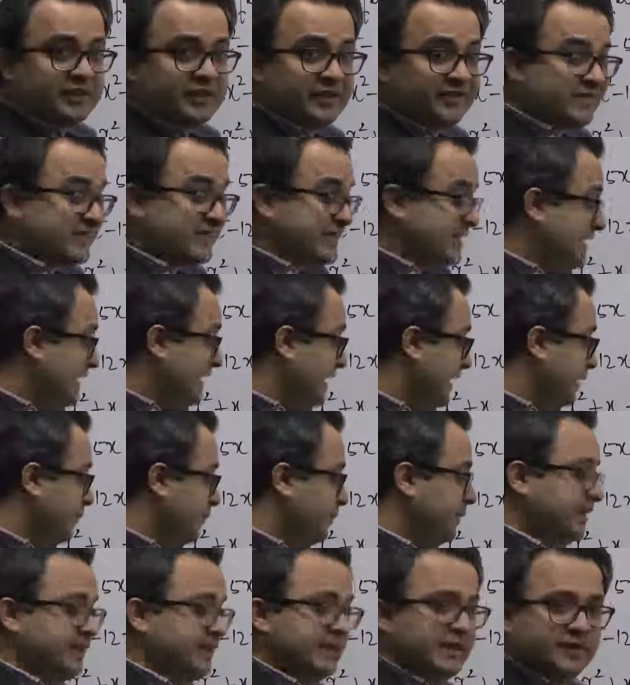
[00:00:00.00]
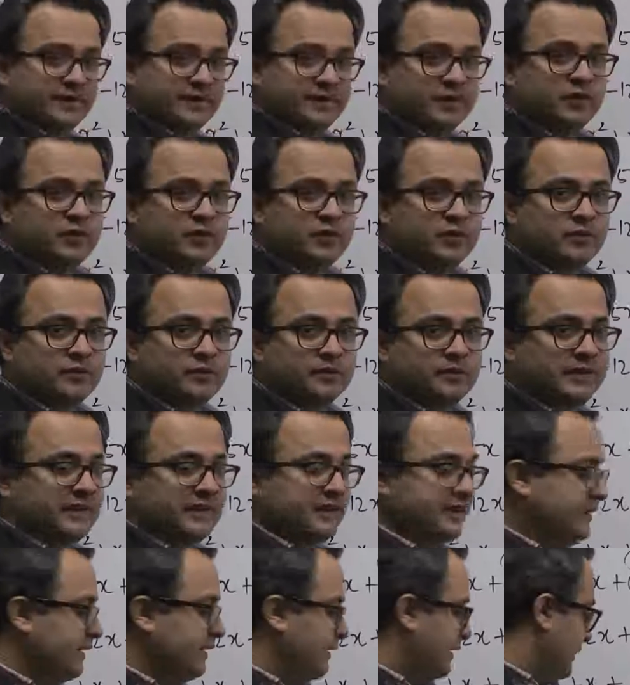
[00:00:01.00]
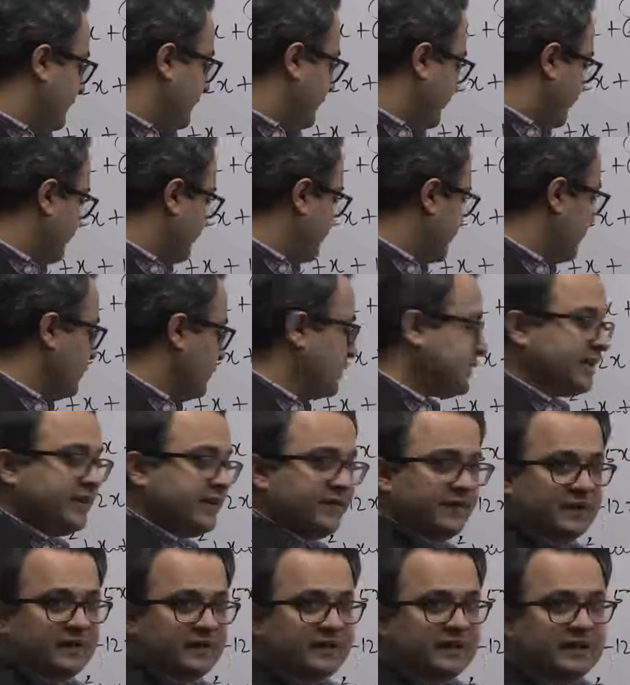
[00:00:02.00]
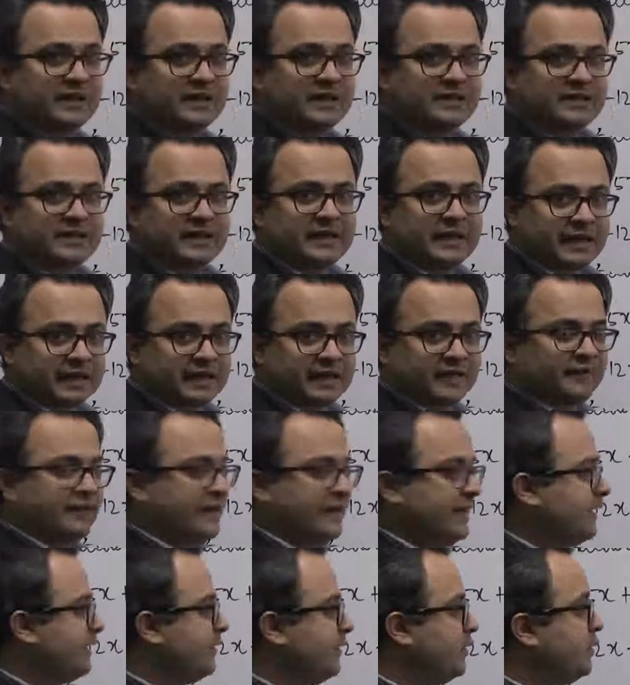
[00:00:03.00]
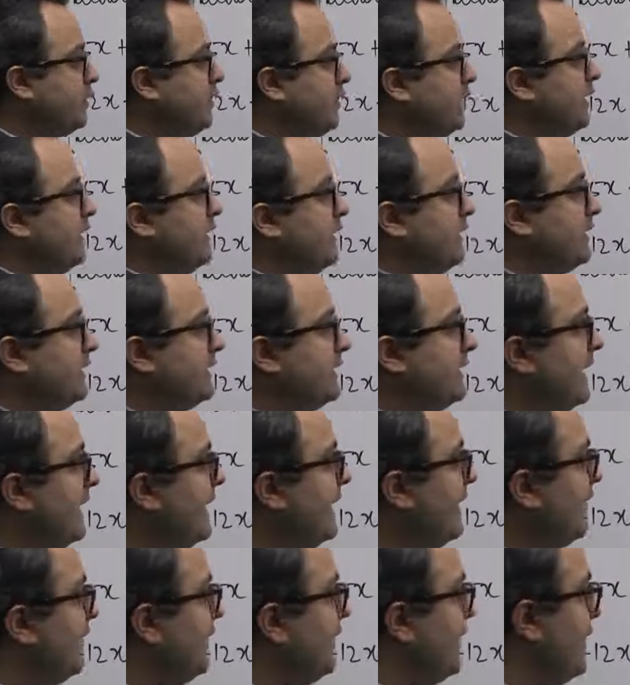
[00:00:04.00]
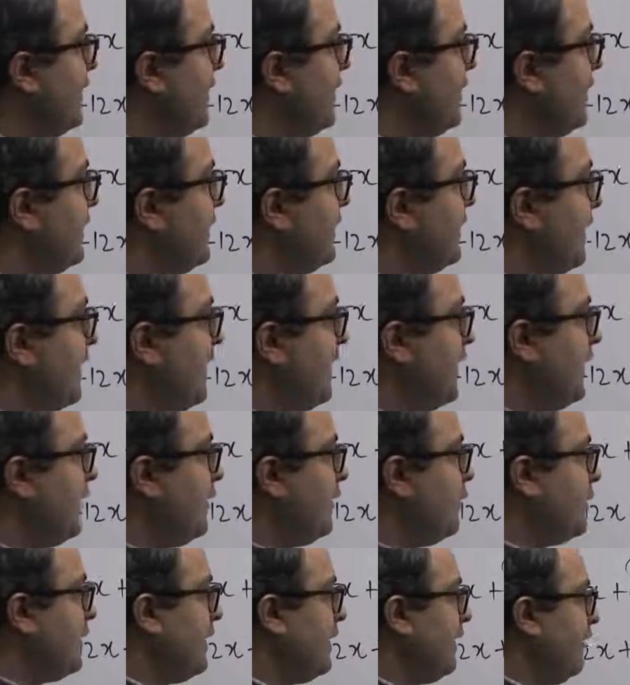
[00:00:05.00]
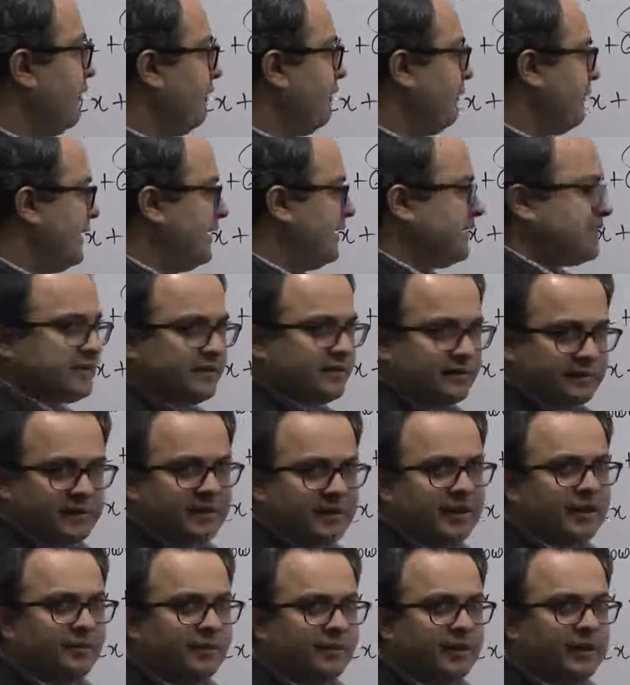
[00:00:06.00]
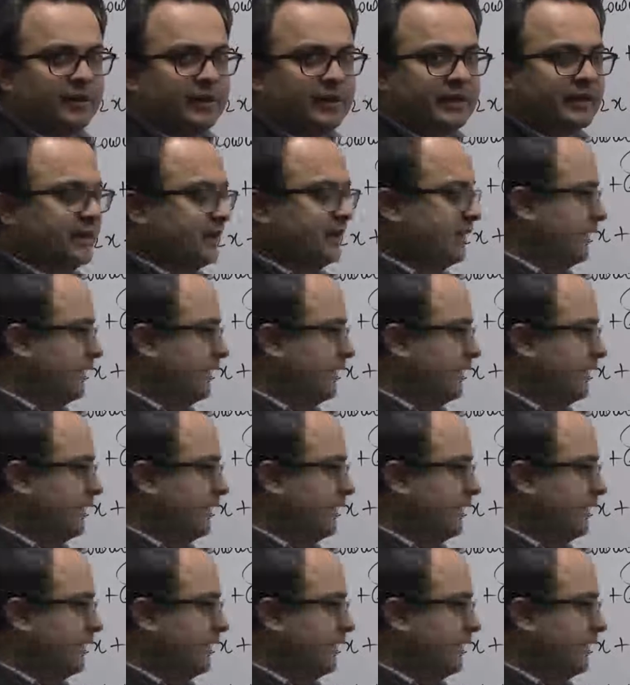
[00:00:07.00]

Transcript: if c had been given to be, if c was given as a negative value, then they would have been a certain ambiguity,